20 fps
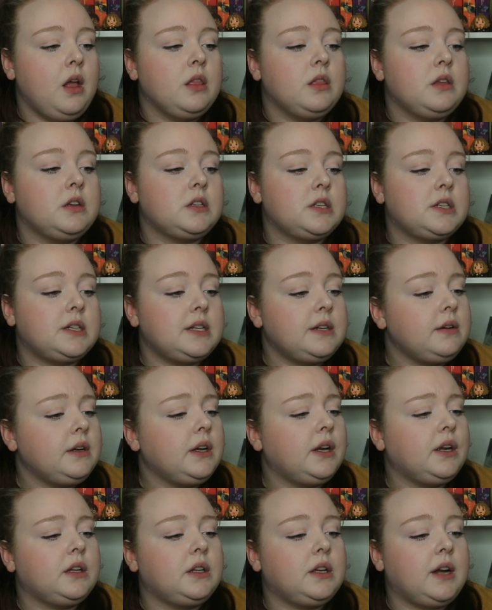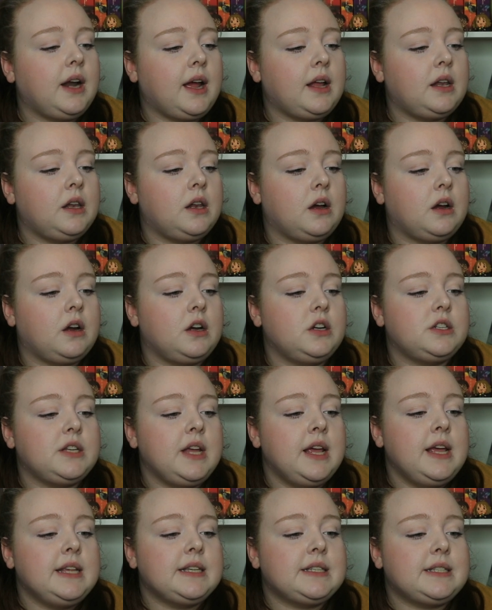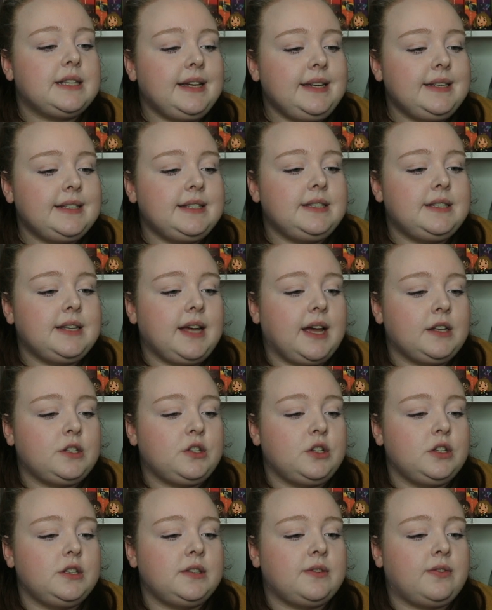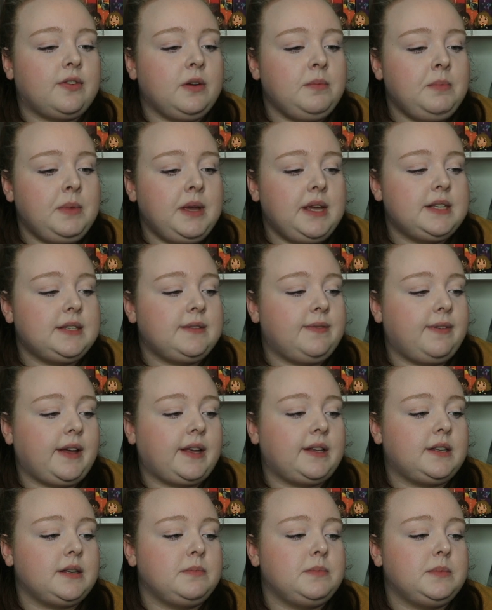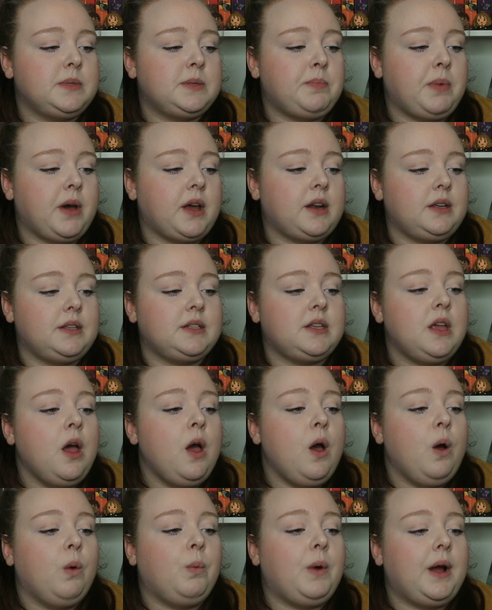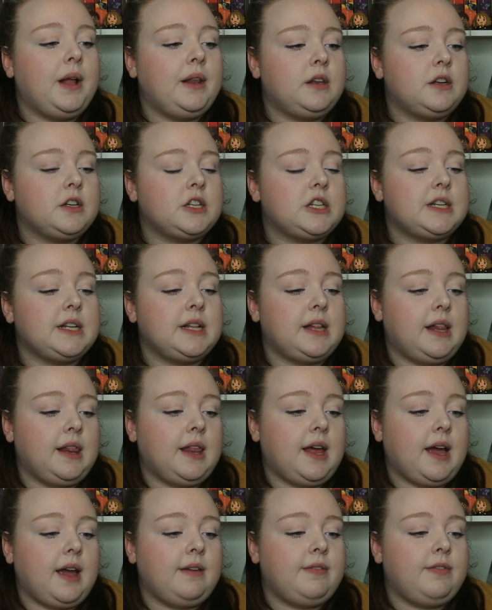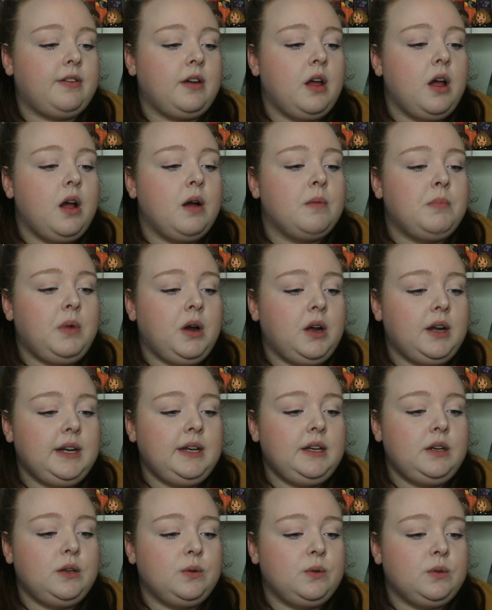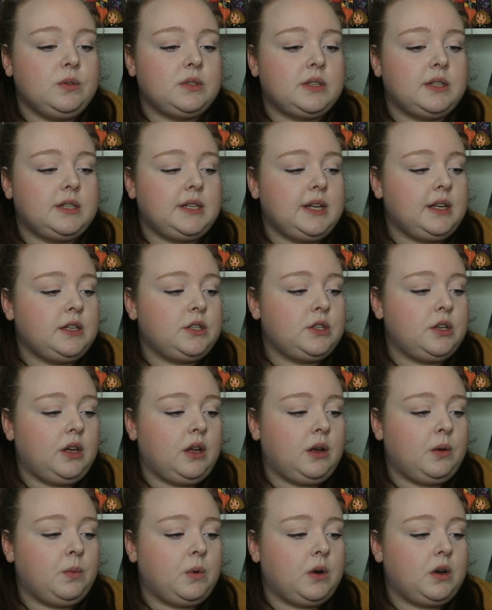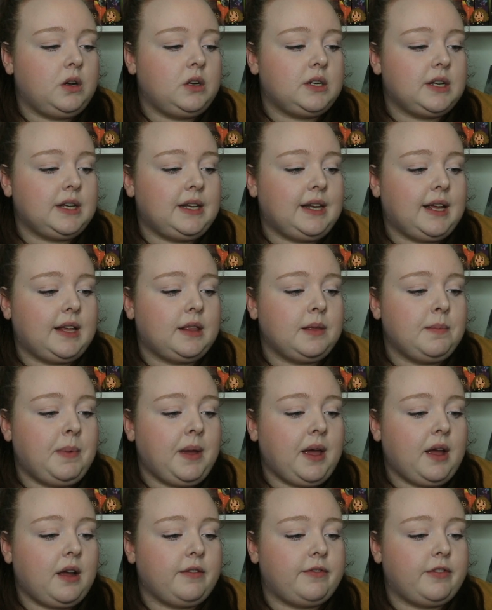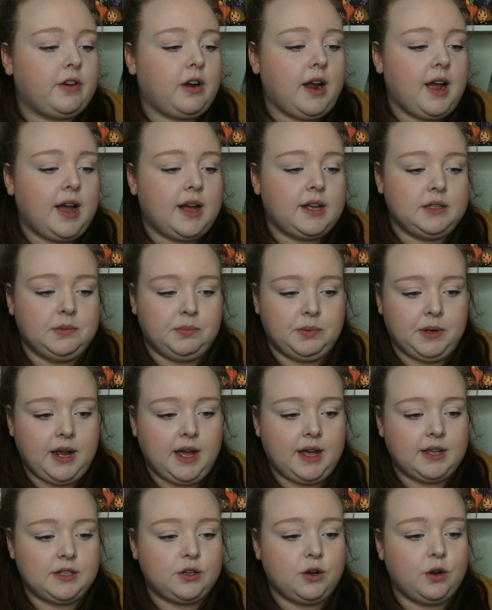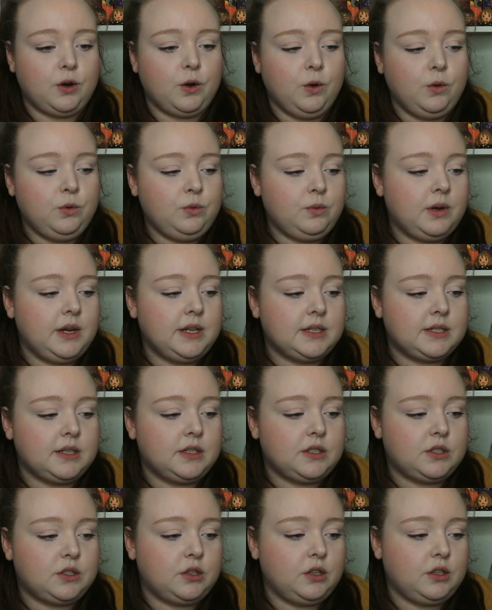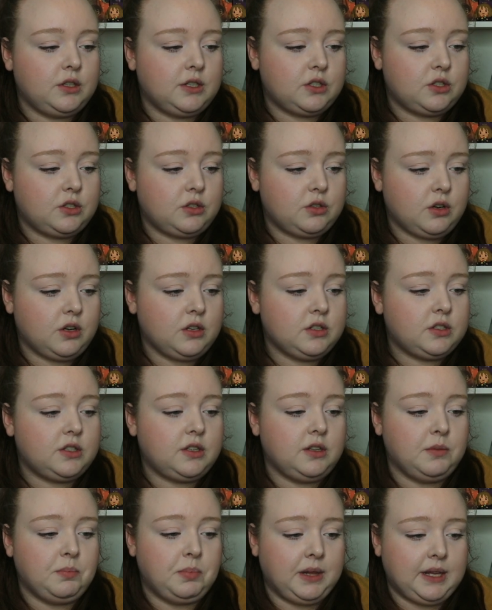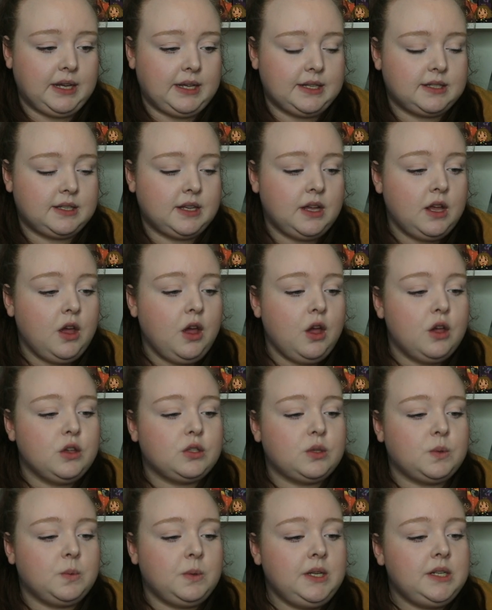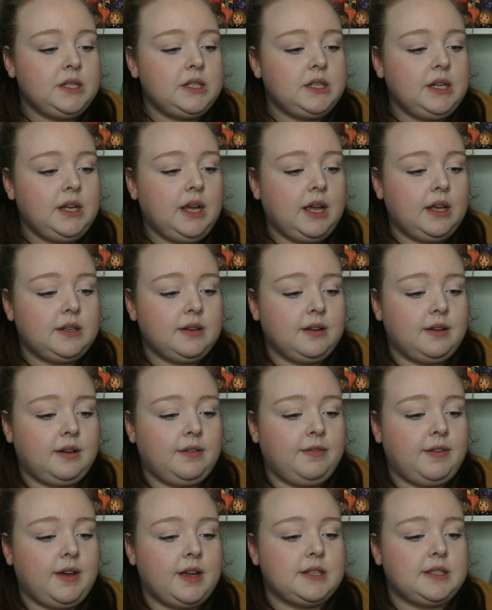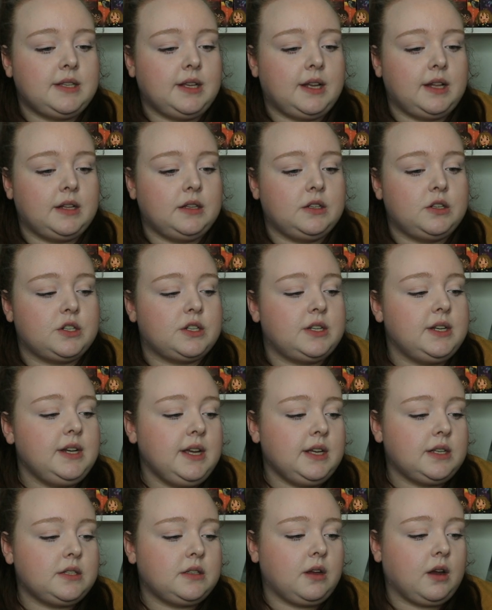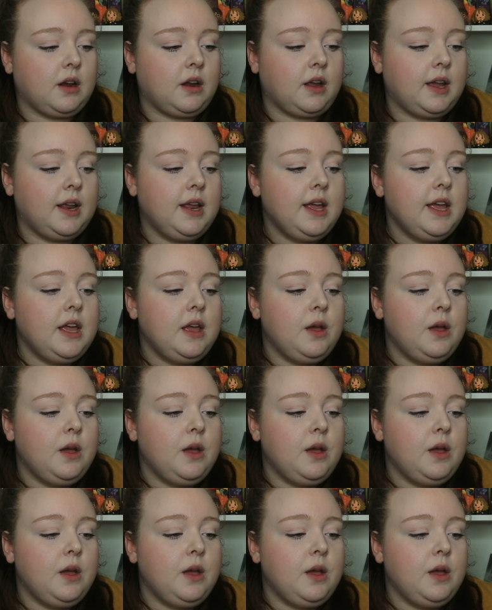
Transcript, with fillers: There's a serial killer at large slicing tattoos from his victims' bodies while they're still alive. Marnie knows the tattooing world like the back of her hand, but has her own reasons to distrust the police. So when she identifies the killer's next target,